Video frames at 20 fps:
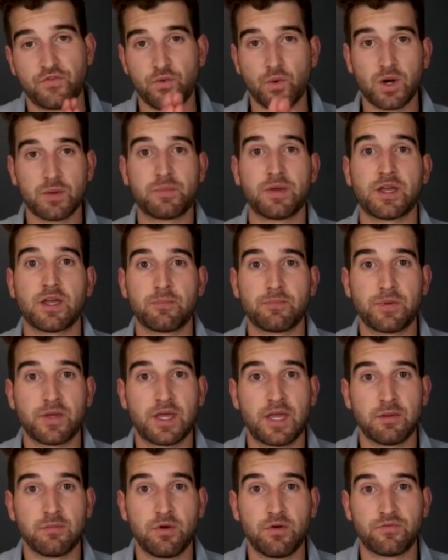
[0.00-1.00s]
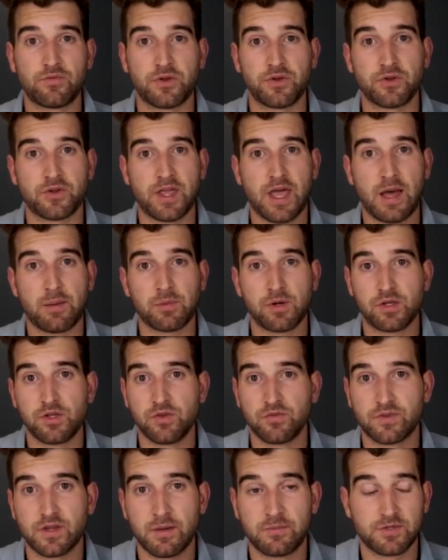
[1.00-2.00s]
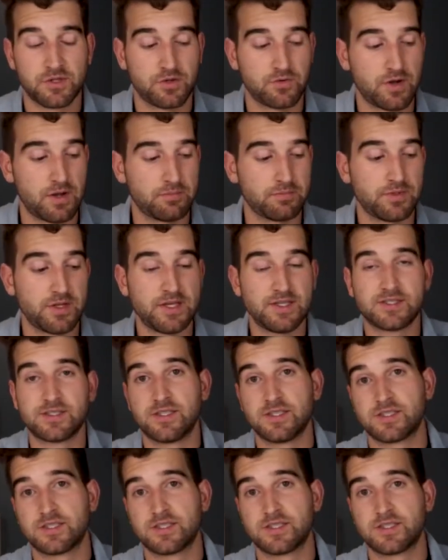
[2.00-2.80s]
if you want to pick up a gimbal for your camera, you've come to the right place.